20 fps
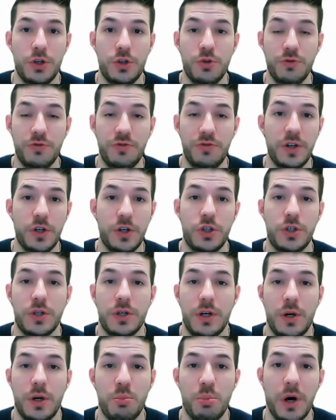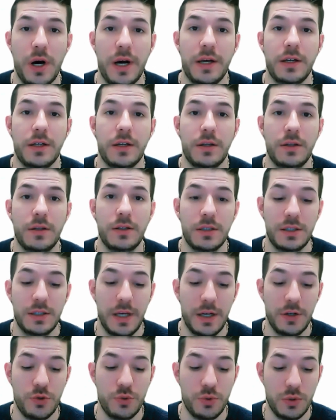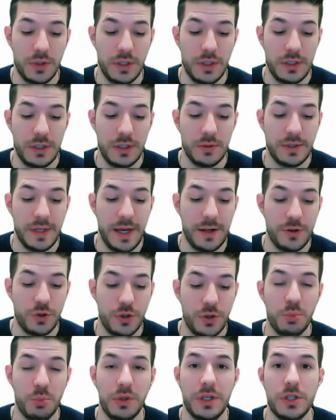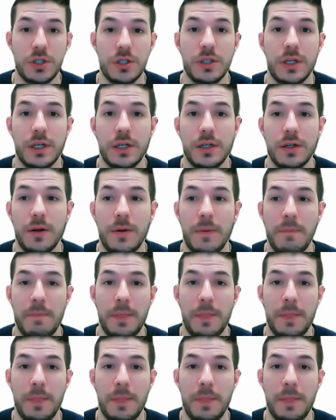to finish by the scheduled substantial completion date.